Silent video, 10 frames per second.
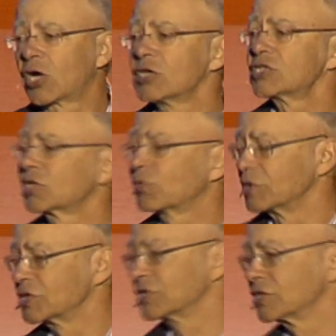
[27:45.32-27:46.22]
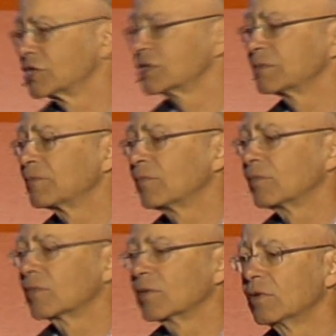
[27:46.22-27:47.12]
the consequences
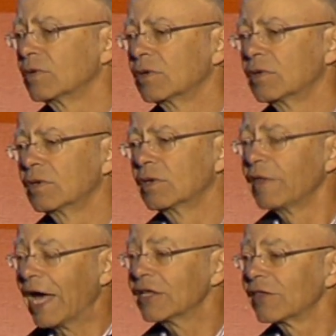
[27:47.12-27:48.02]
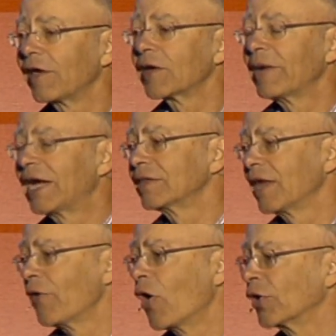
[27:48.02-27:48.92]
than to think about
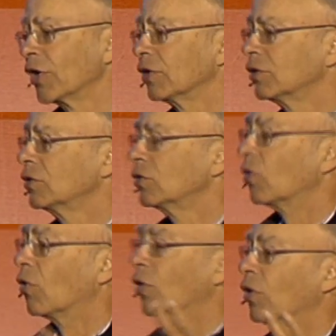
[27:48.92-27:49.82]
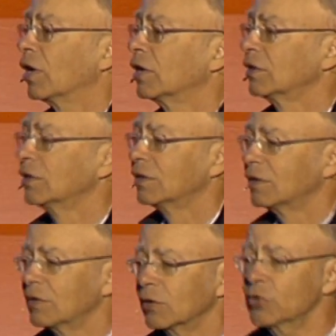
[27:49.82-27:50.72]
their honor or
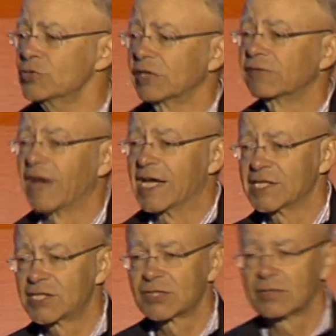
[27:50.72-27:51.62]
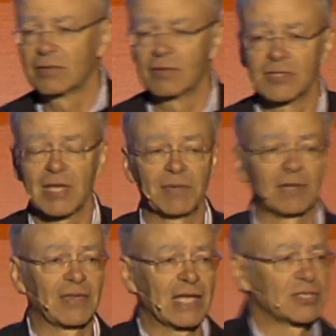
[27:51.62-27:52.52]
losing face or something
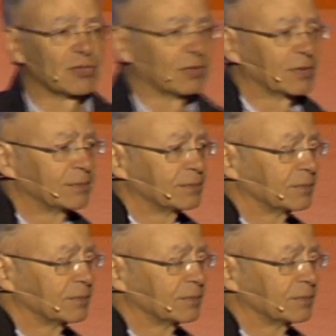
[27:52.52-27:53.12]
of that sort.